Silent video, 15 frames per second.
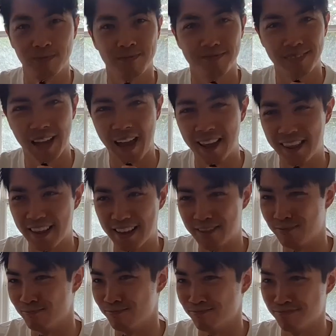and then
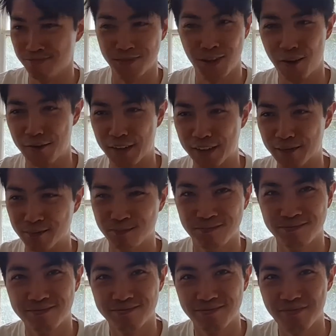nothing.
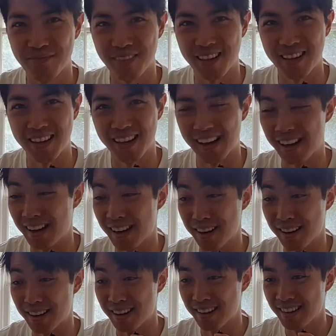When
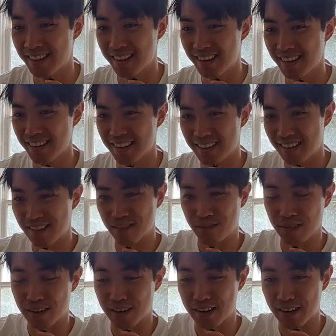
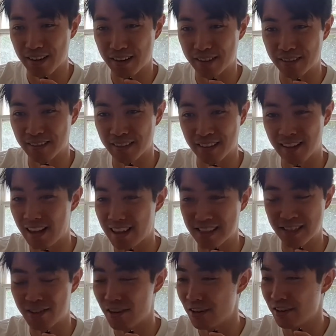the lights
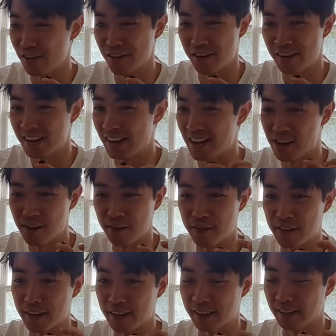turn on and
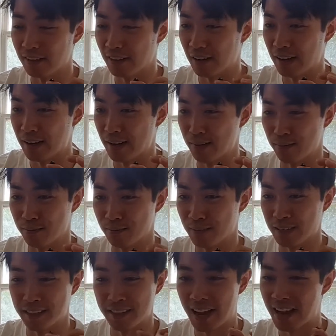everything,
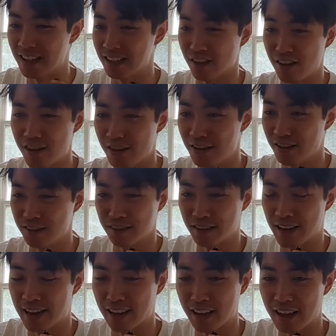indicators are on,
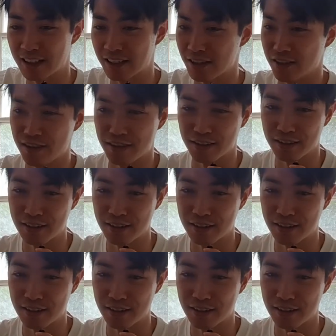headlights on,